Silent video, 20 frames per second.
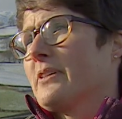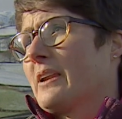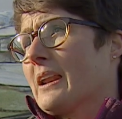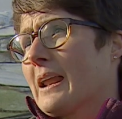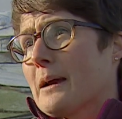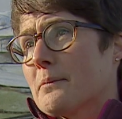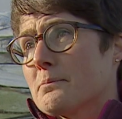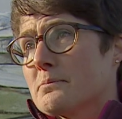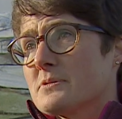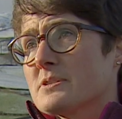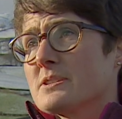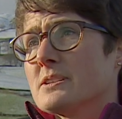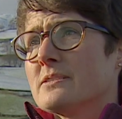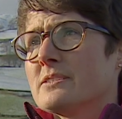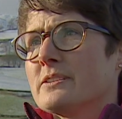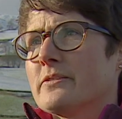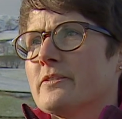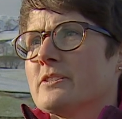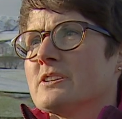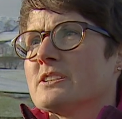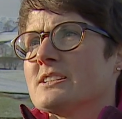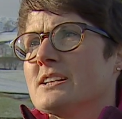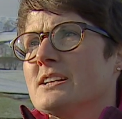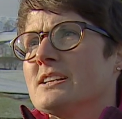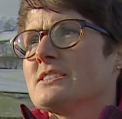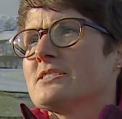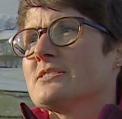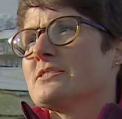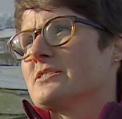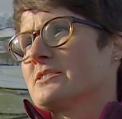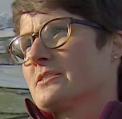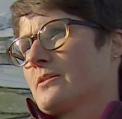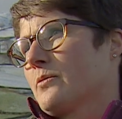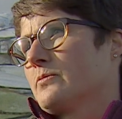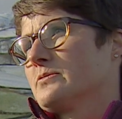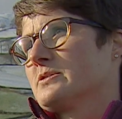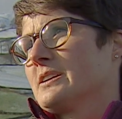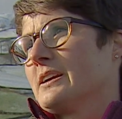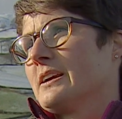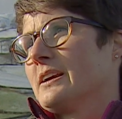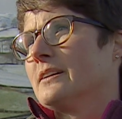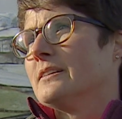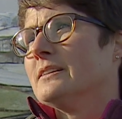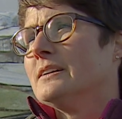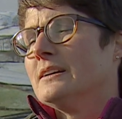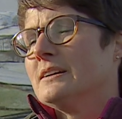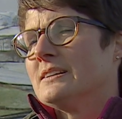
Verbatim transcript: the lambs, different seasons obviously